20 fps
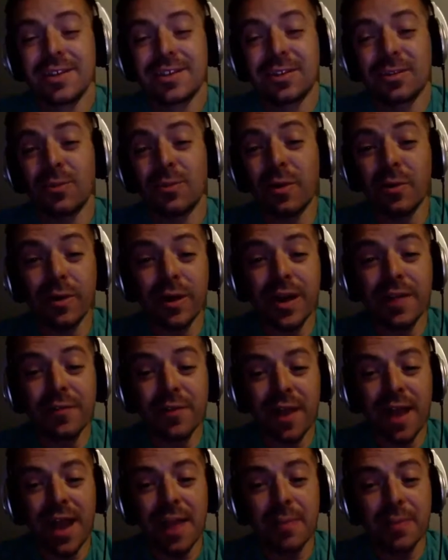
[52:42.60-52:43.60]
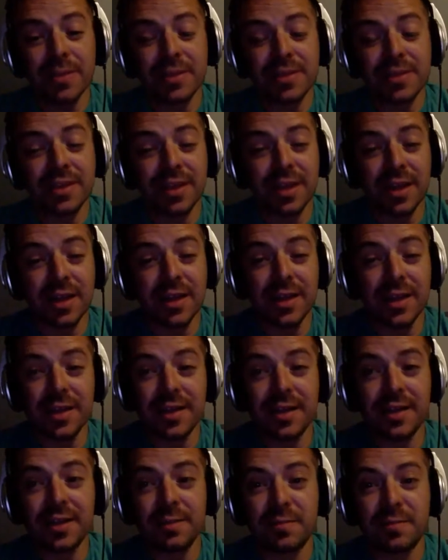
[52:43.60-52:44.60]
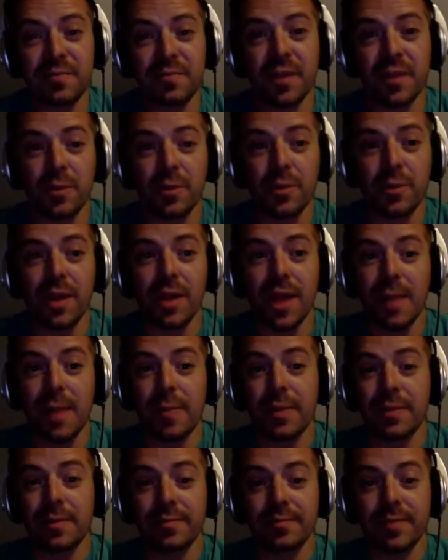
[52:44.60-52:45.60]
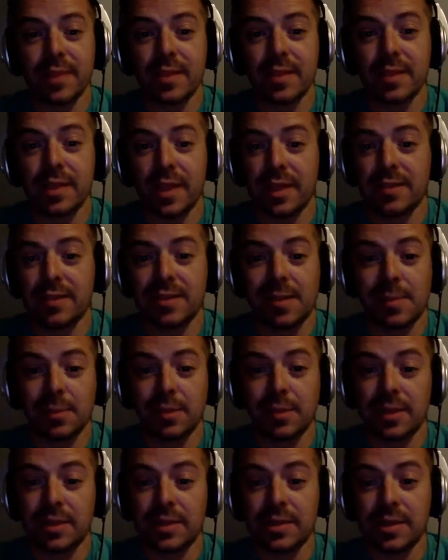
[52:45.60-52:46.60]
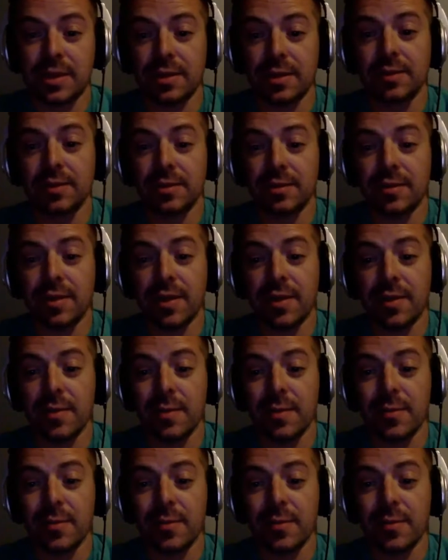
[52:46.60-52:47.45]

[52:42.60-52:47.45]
So whatever happens could very well happen in the next couple days here. Right?